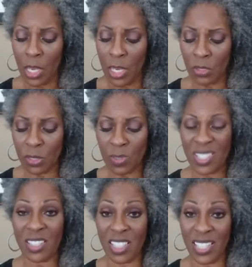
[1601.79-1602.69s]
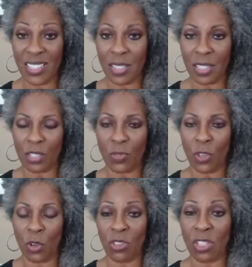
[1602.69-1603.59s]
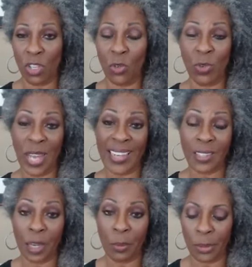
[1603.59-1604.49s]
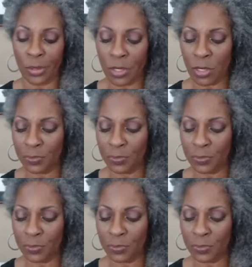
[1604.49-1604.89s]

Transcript: Here's some statistics for those of you who like numbers.